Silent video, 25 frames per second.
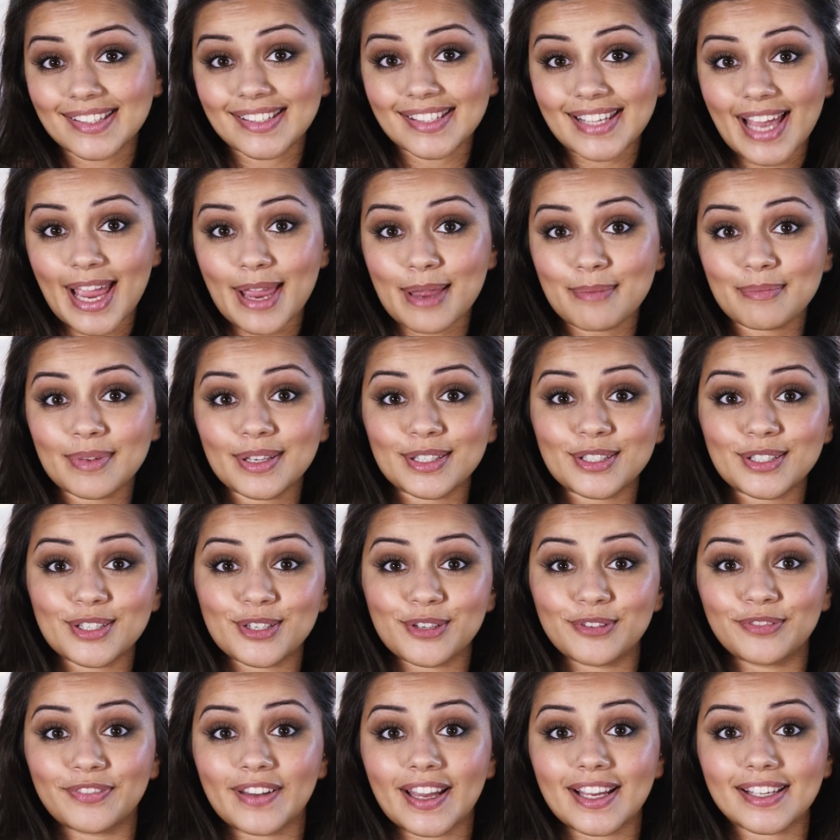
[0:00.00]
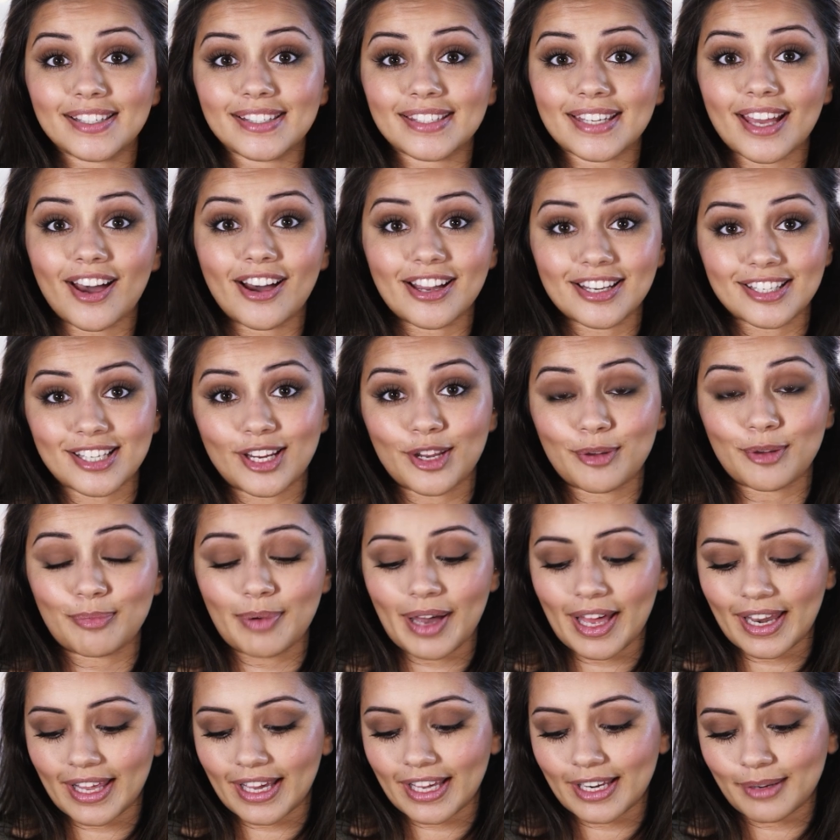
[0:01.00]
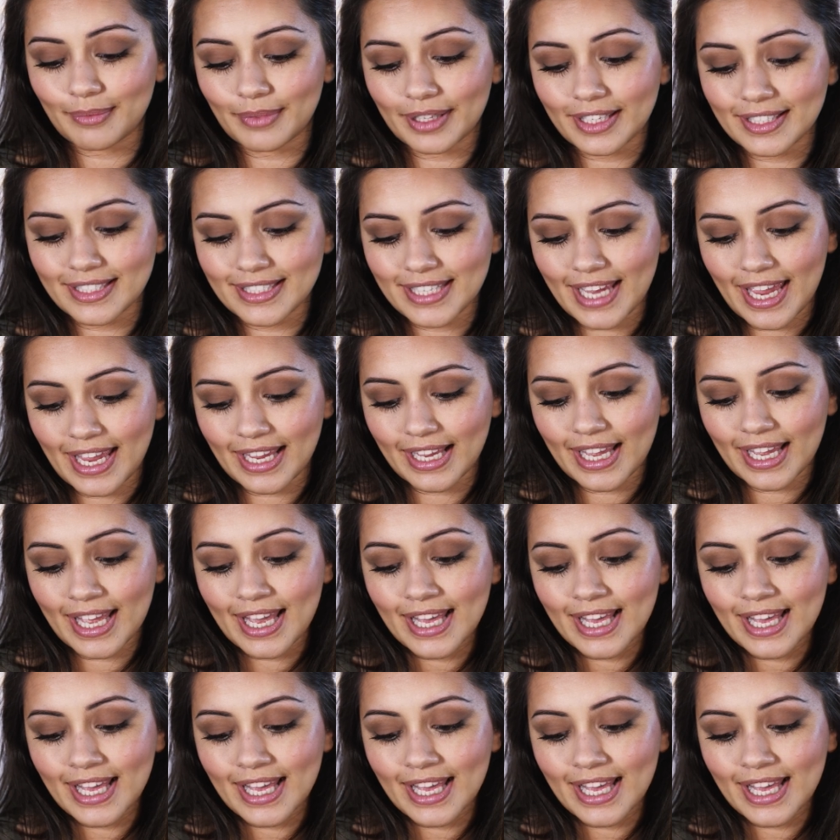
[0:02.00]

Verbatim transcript: same Too Faced eyeshadow palette, and I'm going to take